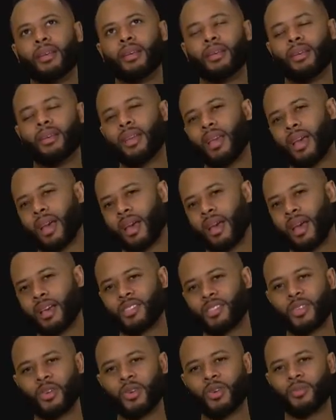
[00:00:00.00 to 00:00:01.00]
Yeah,
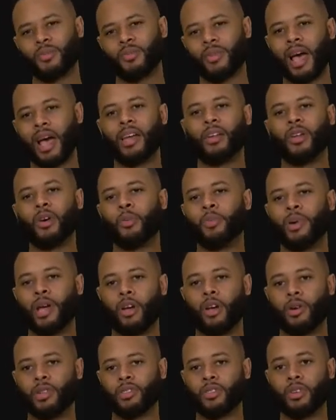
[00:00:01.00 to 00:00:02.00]
so I know
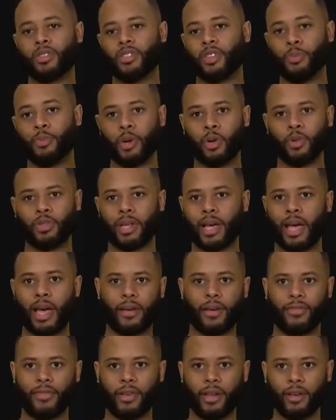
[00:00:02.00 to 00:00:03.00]
parents aren't supposed to
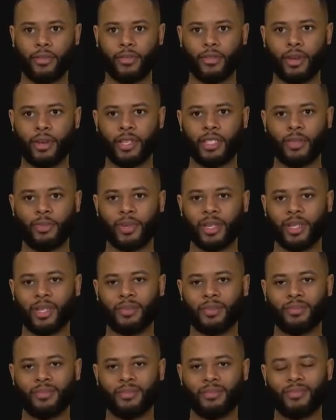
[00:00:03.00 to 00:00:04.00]
have favorites,
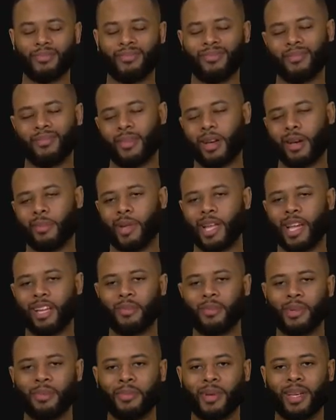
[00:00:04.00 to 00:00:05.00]
but Mom liked
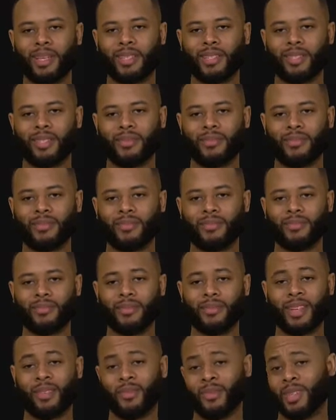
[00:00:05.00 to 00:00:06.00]
me best.
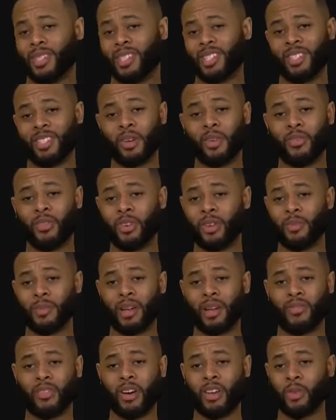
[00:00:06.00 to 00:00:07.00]
And when she overheard my
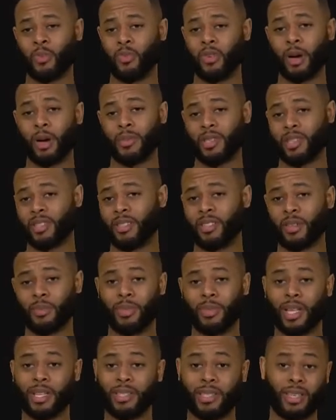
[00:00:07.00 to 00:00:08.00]
father promising to
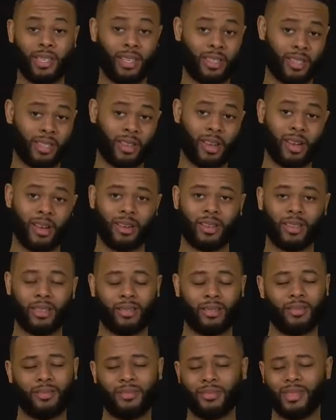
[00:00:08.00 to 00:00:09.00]
bless Esau,
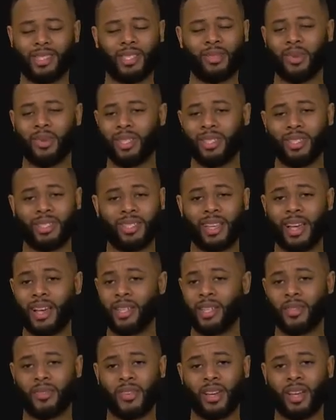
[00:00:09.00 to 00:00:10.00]
she wasn't
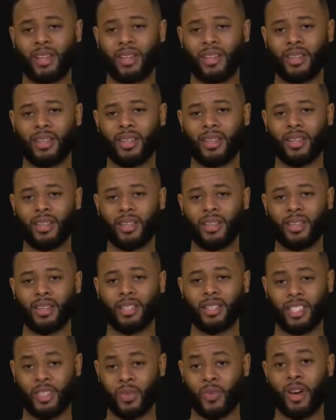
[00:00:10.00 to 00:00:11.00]
satisfied.
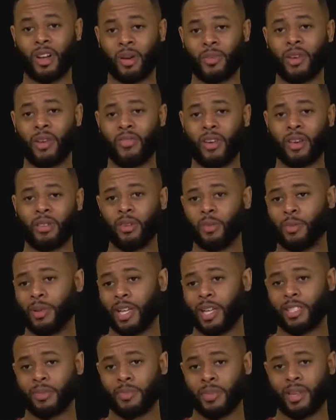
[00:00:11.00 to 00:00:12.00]
She wanted my father to
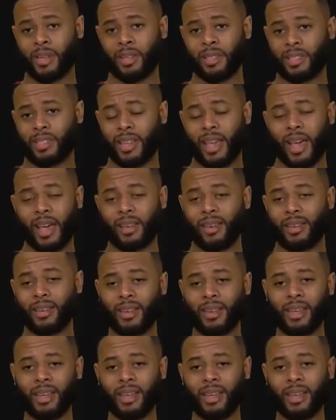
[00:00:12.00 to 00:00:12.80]
bless me instead.